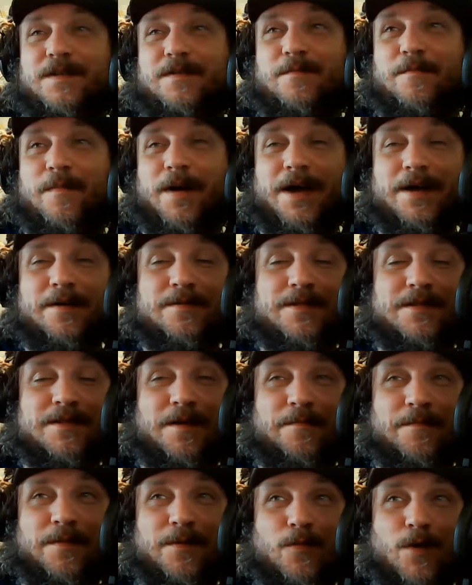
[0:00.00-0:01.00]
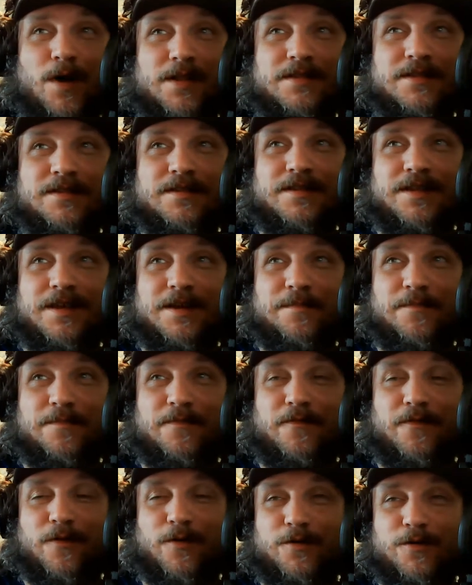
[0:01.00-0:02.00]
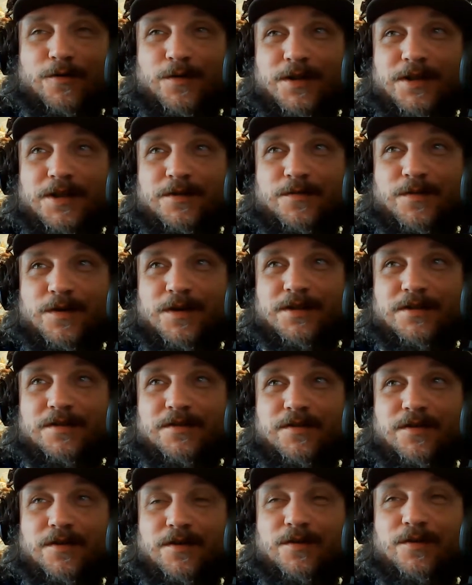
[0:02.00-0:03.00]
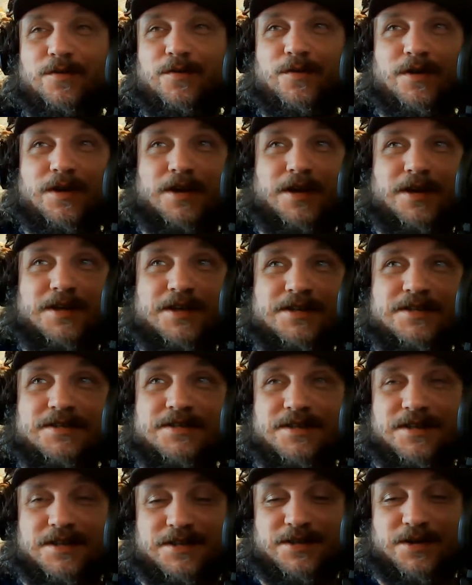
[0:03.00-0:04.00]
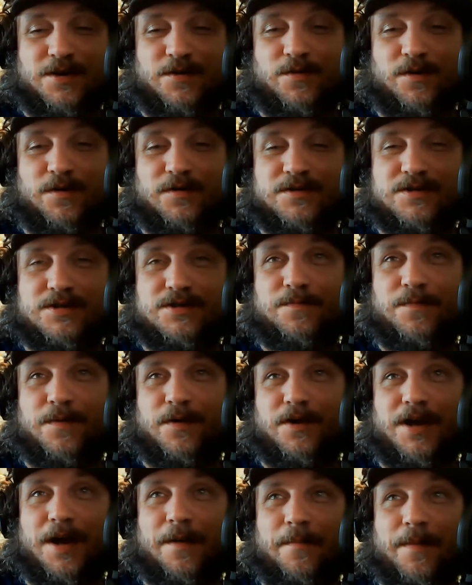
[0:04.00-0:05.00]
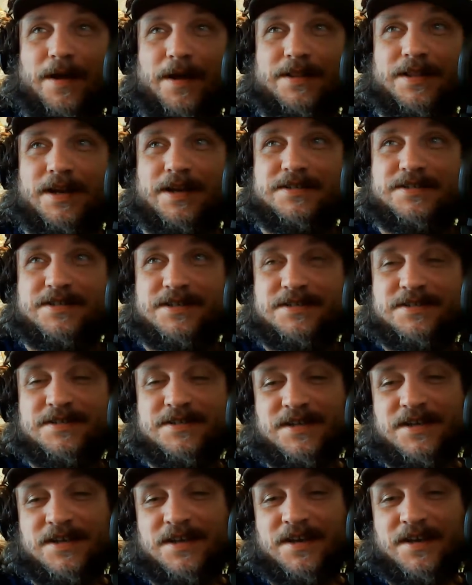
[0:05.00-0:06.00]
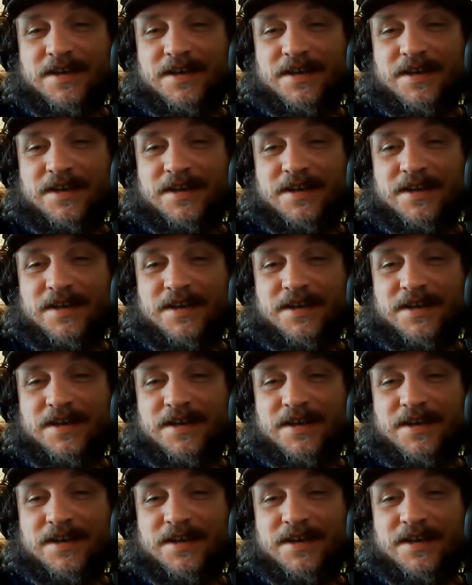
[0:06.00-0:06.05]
My number one tip for 2022 is so-called SuperGAP analysis.